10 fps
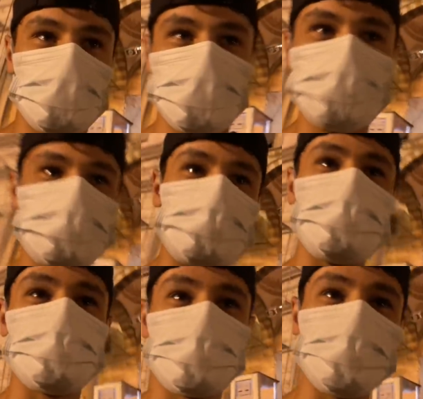and guess who
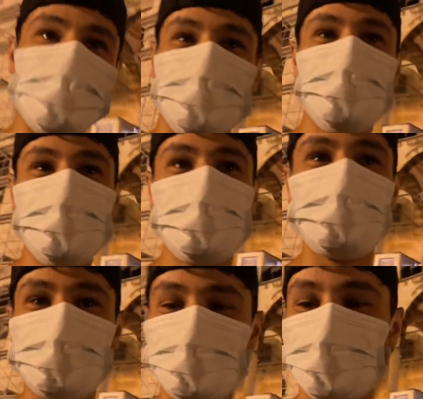didn't pray?
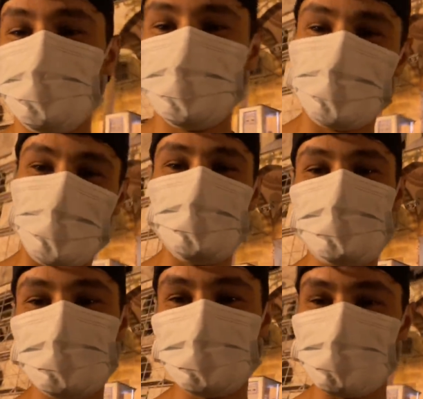Guess
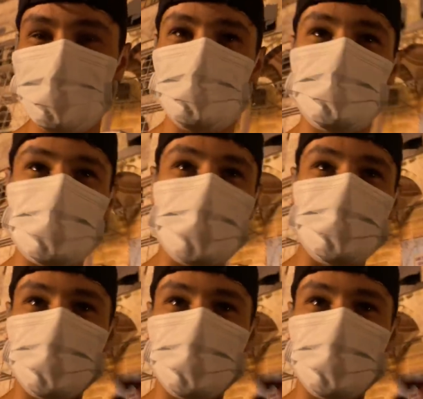who did not pray?